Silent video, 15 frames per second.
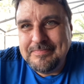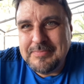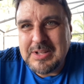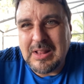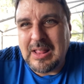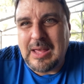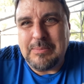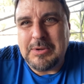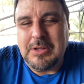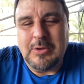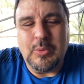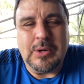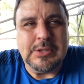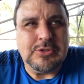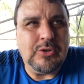calamity you
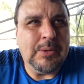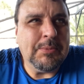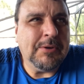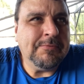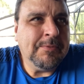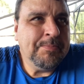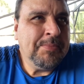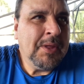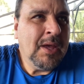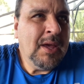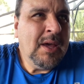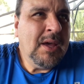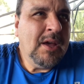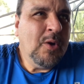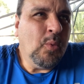want to dream of,
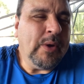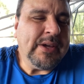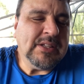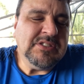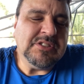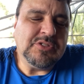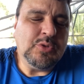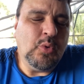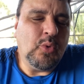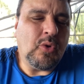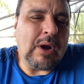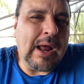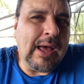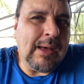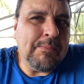we can just
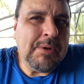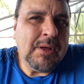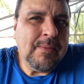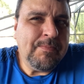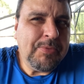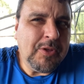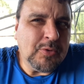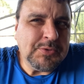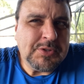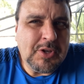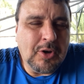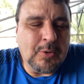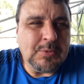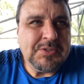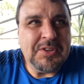grab those
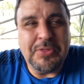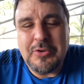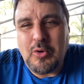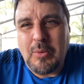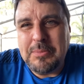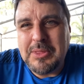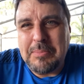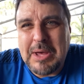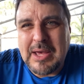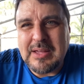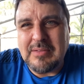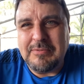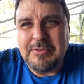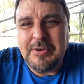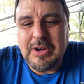totes and throw them in the back
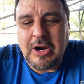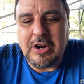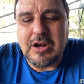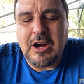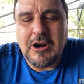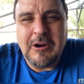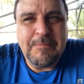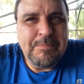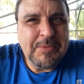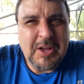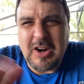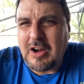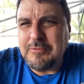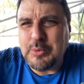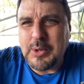of our car, and
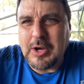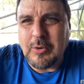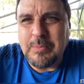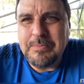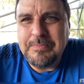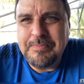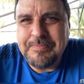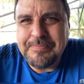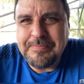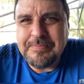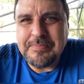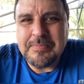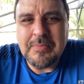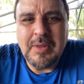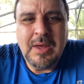off we go.
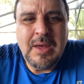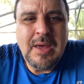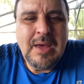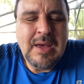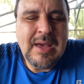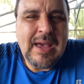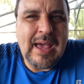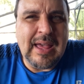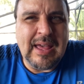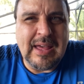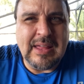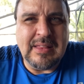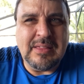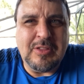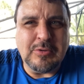
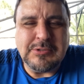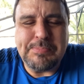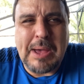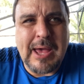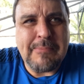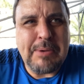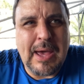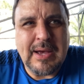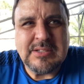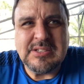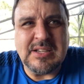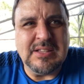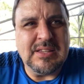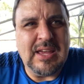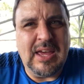And those backpacks
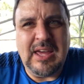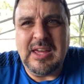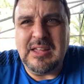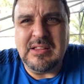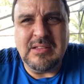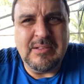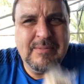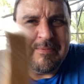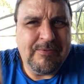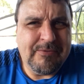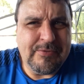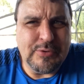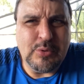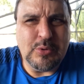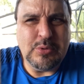contain
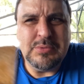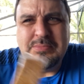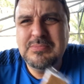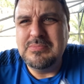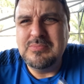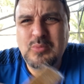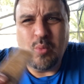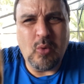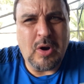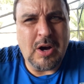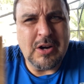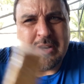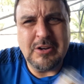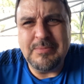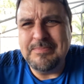food,
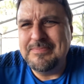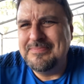water,